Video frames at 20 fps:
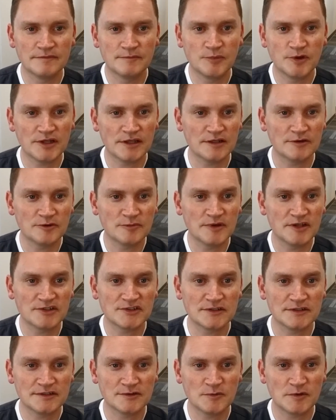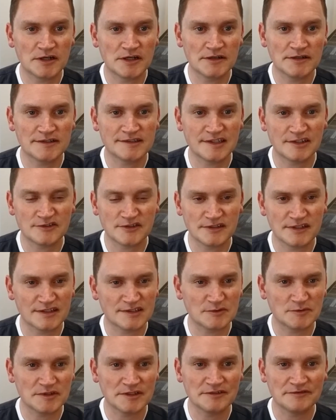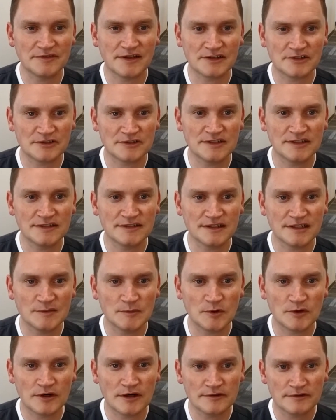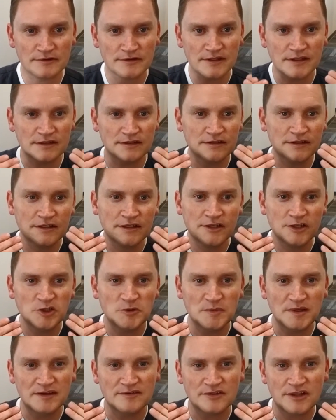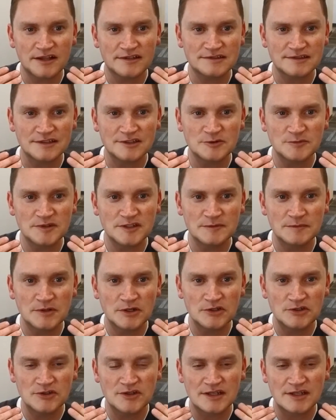put it in remission to where it essentially doesn't really affect your teeth anymore, other than you may have lost a little bit of bone.